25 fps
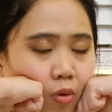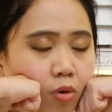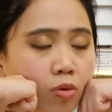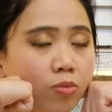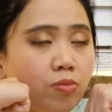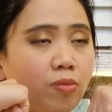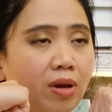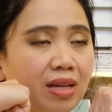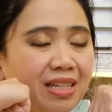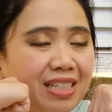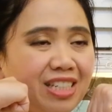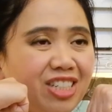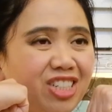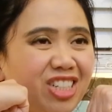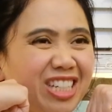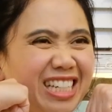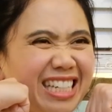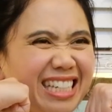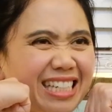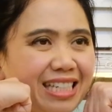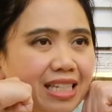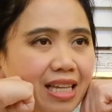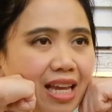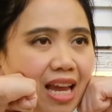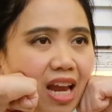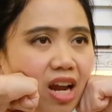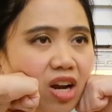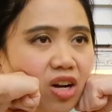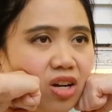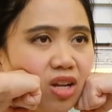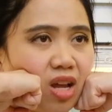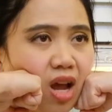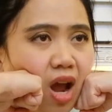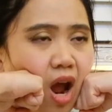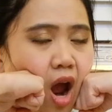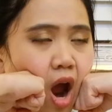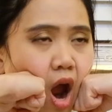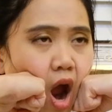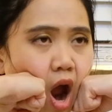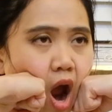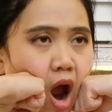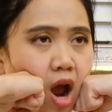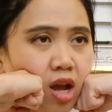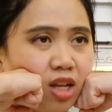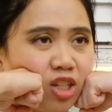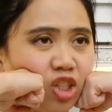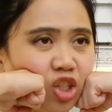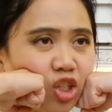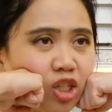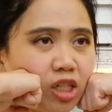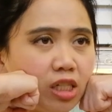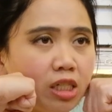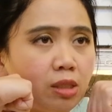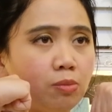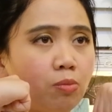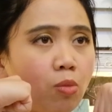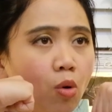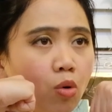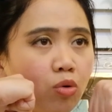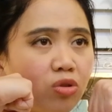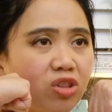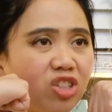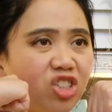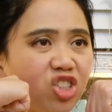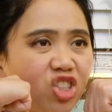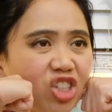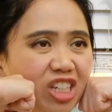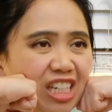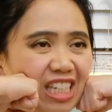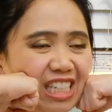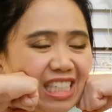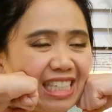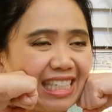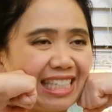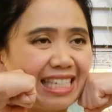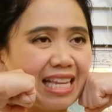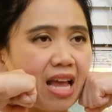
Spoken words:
in my cheek area. Cheeks, both cheeks.